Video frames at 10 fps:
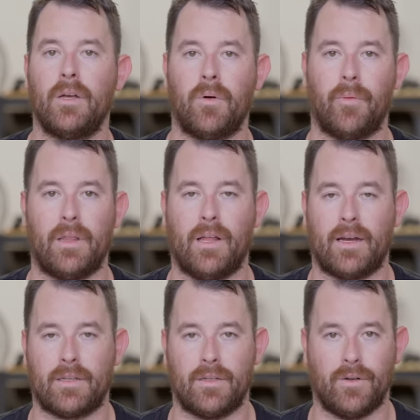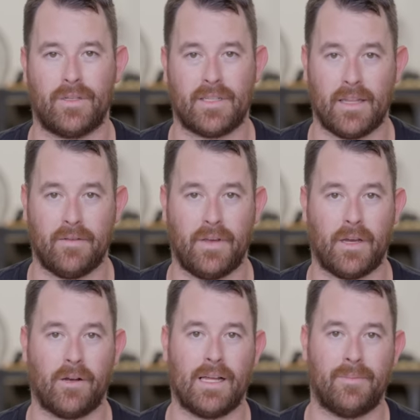What we like to do is set the
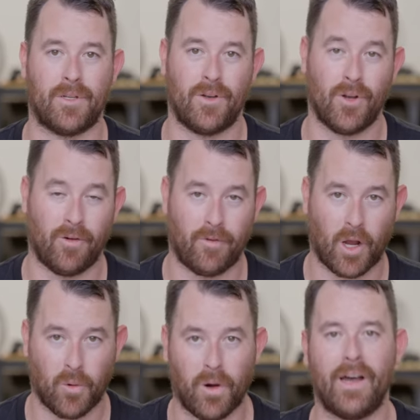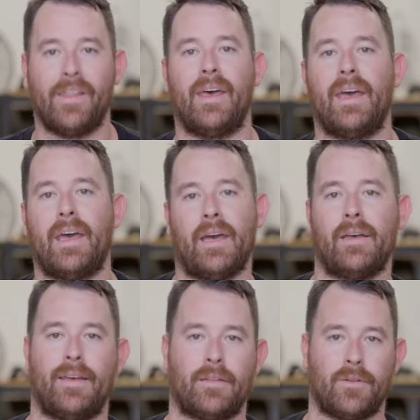vehicle up to not require the air.
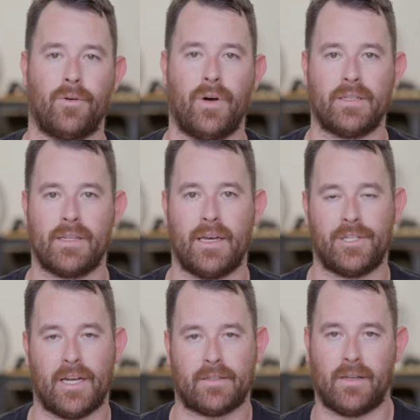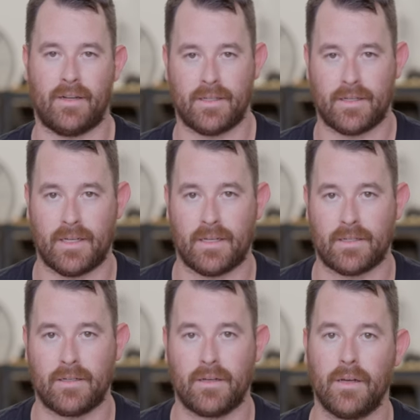It's always there just in as
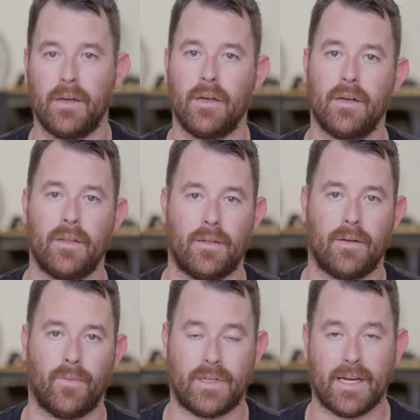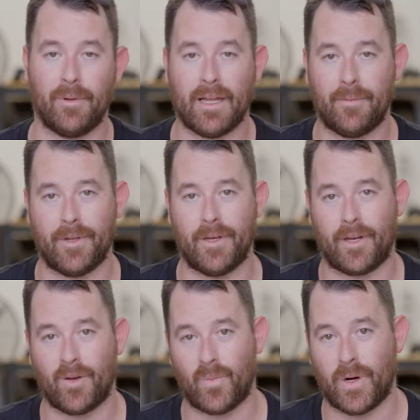assist. We double up the
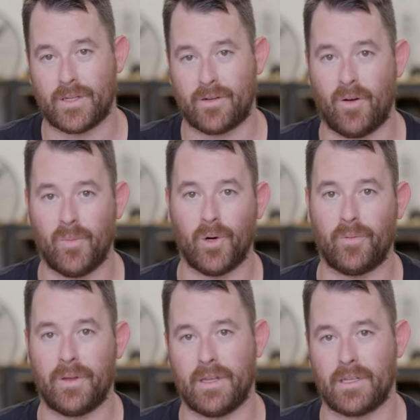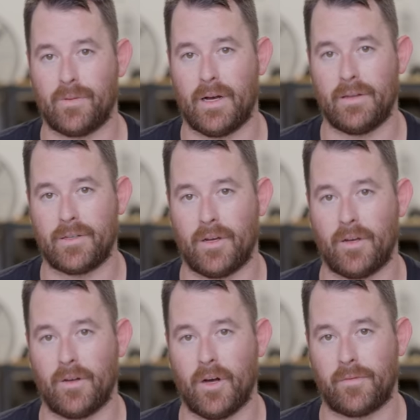compressor on board with this one,
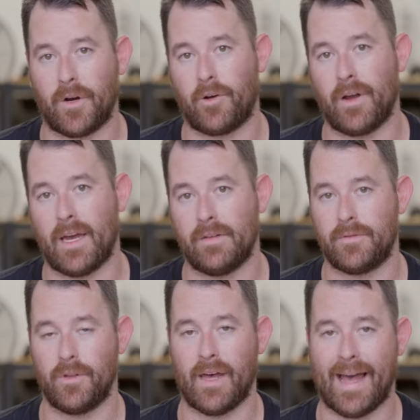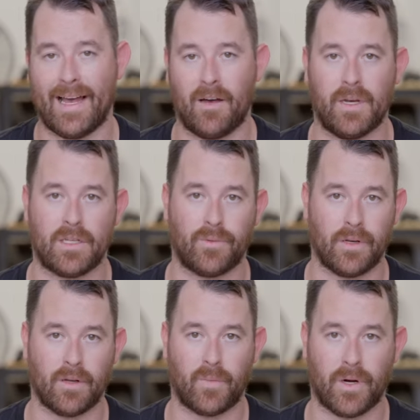so Off-Road Creative do the ARB
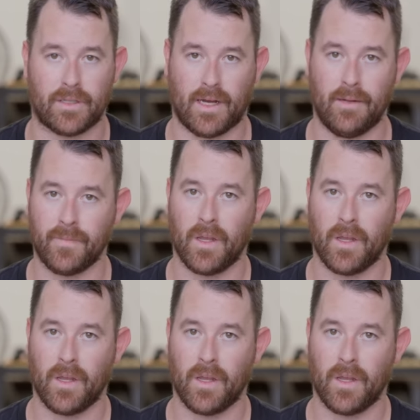twin compressor.